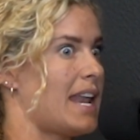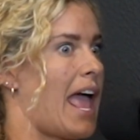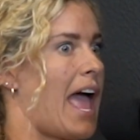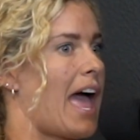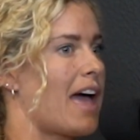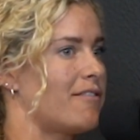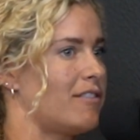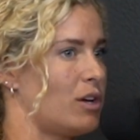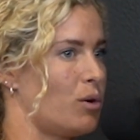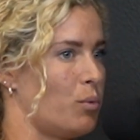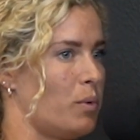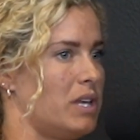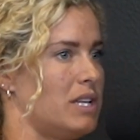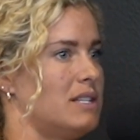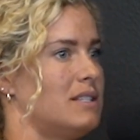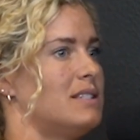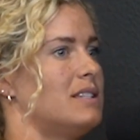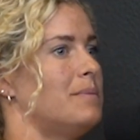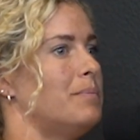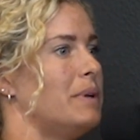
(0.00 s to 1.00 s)
having
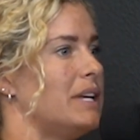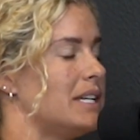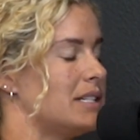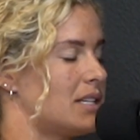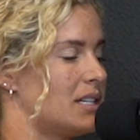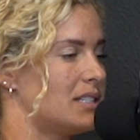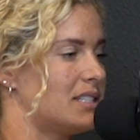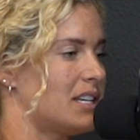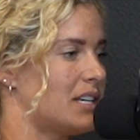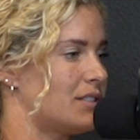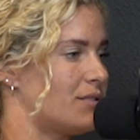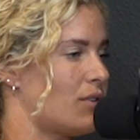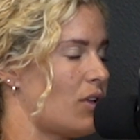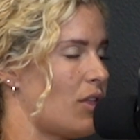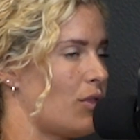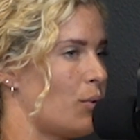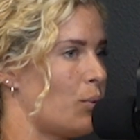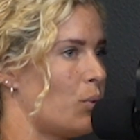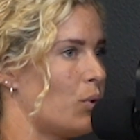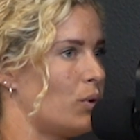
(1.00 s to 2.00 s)
wins and being successful
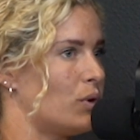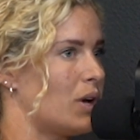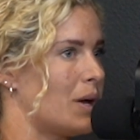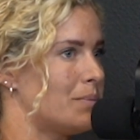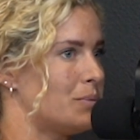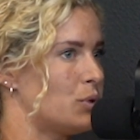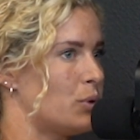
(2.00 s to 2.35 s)
on the World Cup